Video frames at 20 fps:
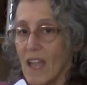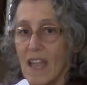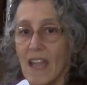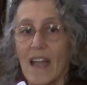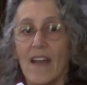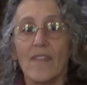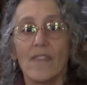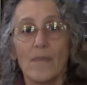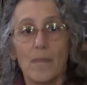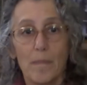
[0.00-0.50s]

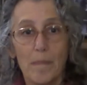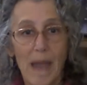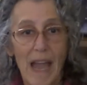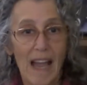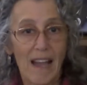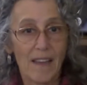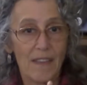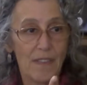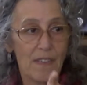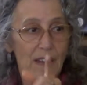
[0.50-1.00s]
And
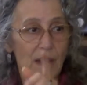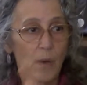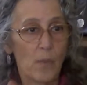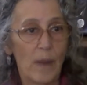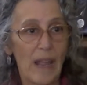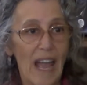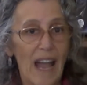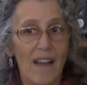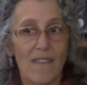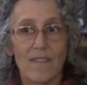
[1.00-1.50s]
back there
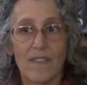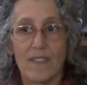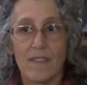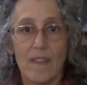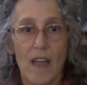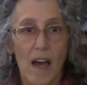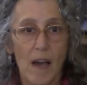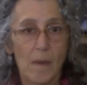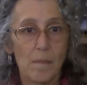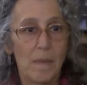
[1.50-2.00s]
we have,
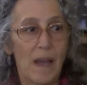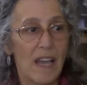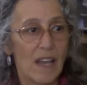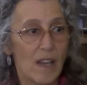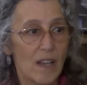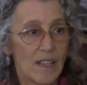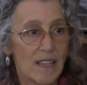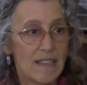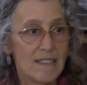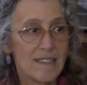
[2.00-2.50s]

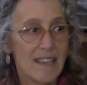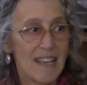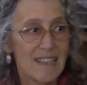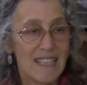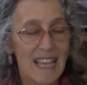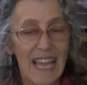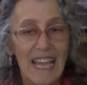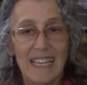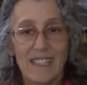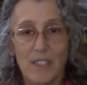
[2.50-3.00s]
it says
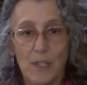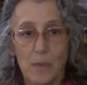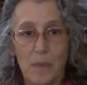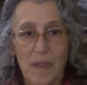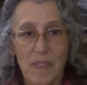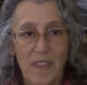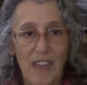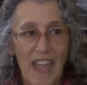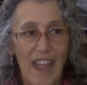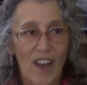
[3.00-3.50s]
handle
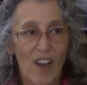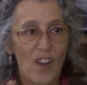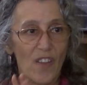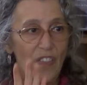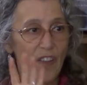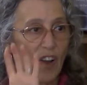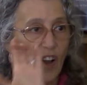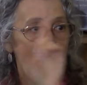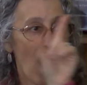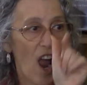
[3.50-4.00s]
with care, and
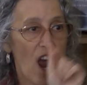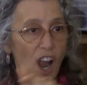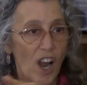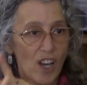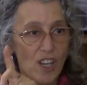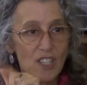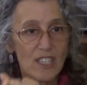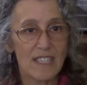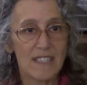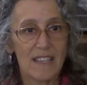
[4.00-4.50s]
they're
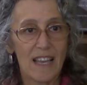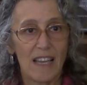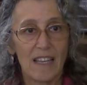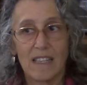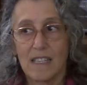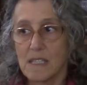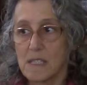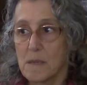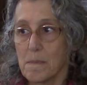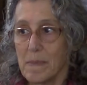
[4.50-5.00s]
hearts,
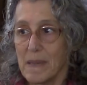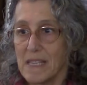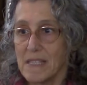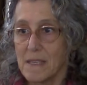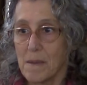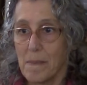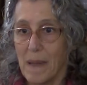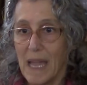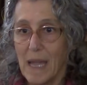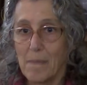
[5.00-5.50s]
and it's a
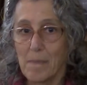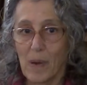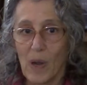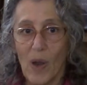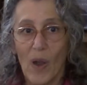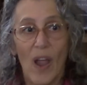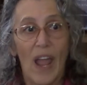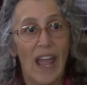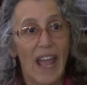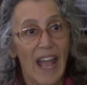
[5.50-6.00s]
piece of
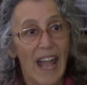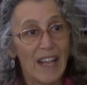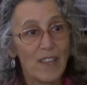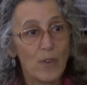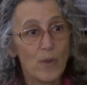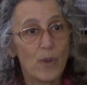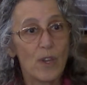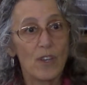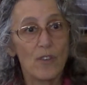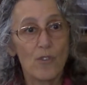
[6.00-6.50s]
paper. And
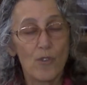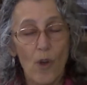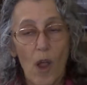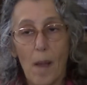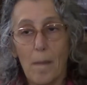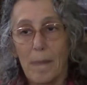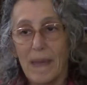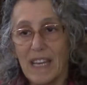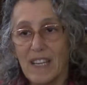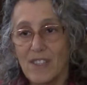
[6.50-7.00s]
you can
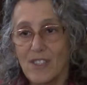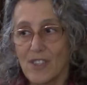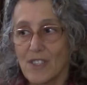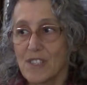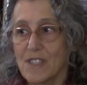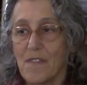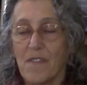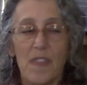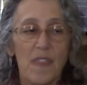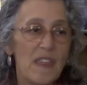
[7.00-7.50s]
draw
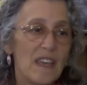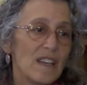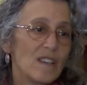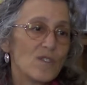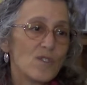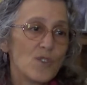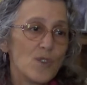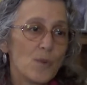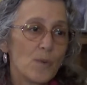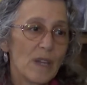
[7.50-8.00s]
pictures of
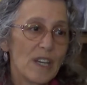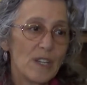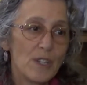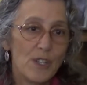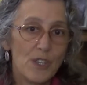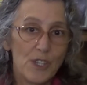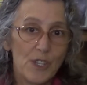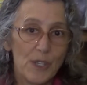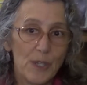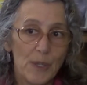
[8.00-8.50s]
things you can
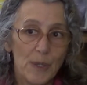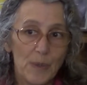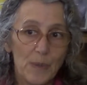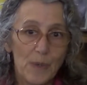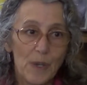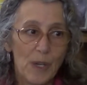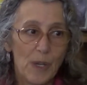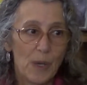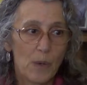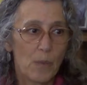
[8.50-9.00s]
do
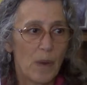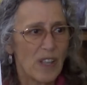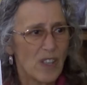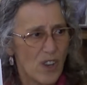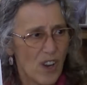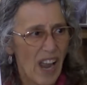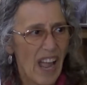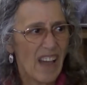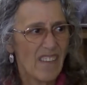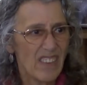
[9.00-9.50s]
when
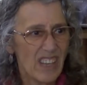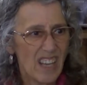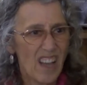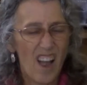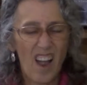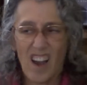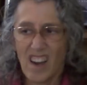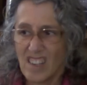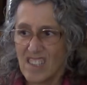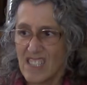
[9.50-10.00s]
you're having a
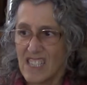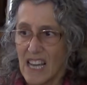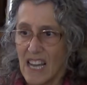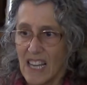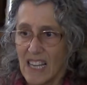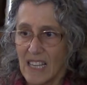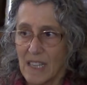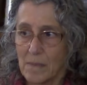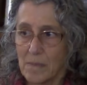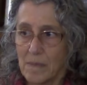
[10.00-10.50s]
hard
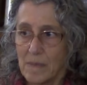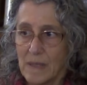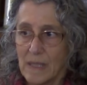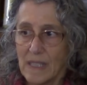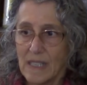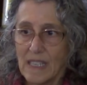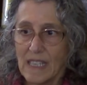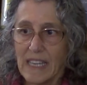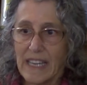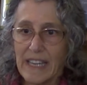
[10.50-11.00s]
time.
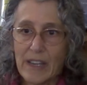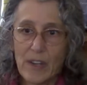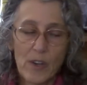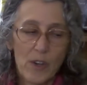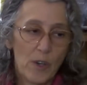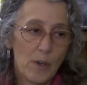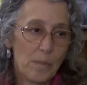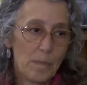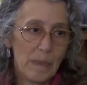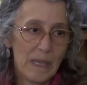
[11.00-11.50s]
It
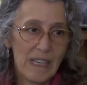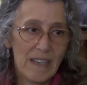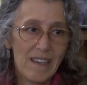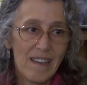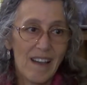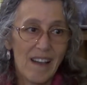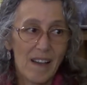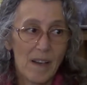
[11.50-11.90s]
could be